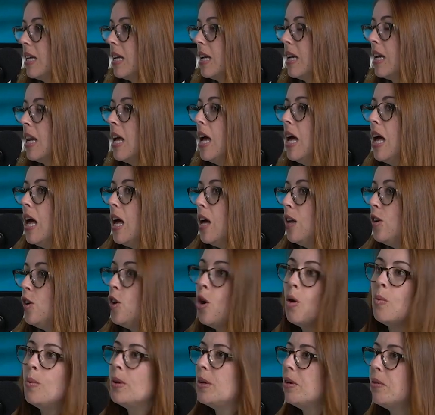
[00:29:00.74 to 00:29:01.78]
and
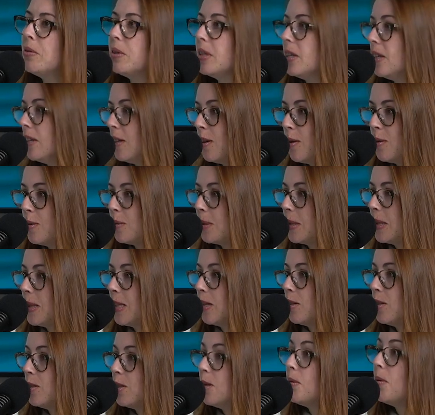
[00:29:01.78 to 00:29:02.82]
nobody really knows what
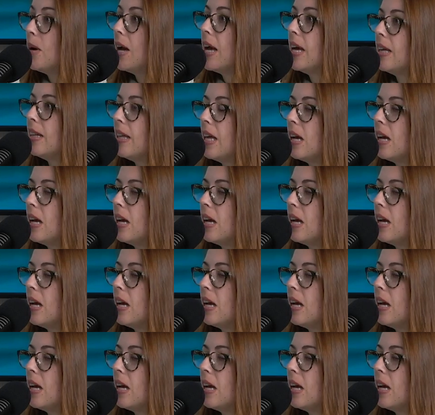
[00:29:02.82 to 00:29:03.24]
they're doing.